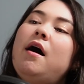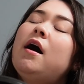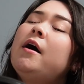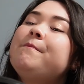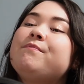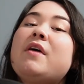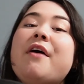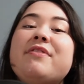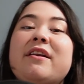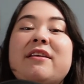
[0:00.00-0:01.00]
Um,
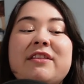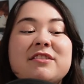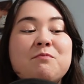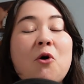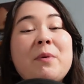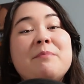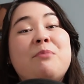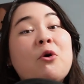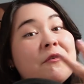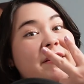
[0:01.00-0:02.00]
and then in this moment,
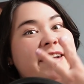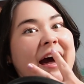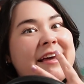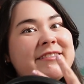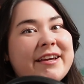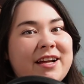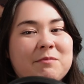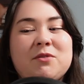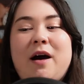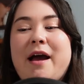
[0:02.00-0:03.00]
both of his eyes light
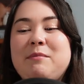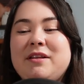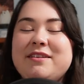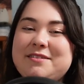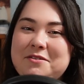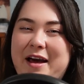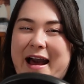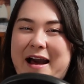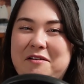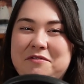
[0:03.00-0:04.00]
up. So, I mean, he's still
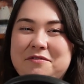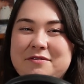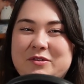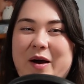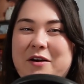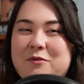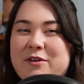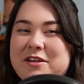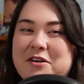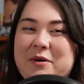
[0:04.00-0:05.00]
half. So, I don't
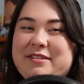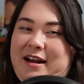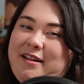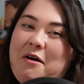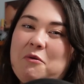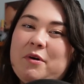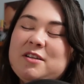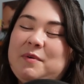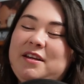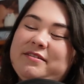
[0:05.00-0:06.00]
really know exactly how it
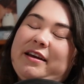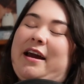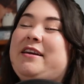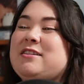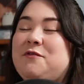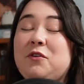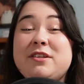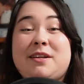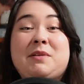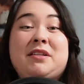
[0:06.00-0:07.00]
works, but he's like, I guess, fully
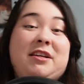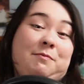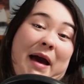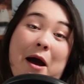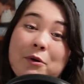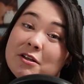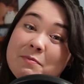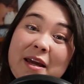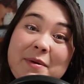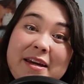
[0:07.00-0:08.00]
stepped into his powers,
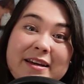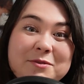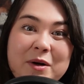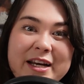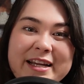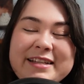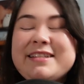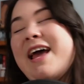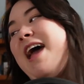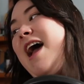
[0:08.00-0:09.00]
maybe, is what it
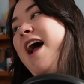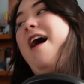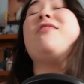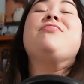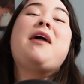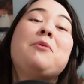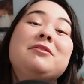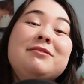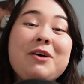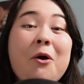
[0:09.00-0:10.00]
is. That
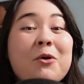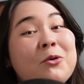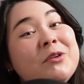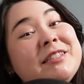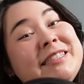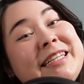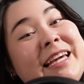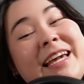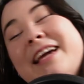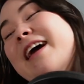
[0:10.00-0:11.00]
was so cool to
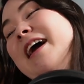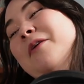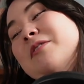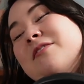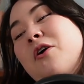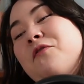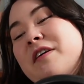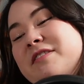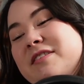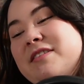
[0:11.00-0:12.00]
see. It was so
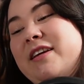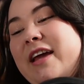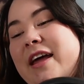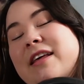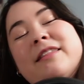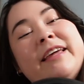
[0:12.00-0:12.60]
fun to see. And it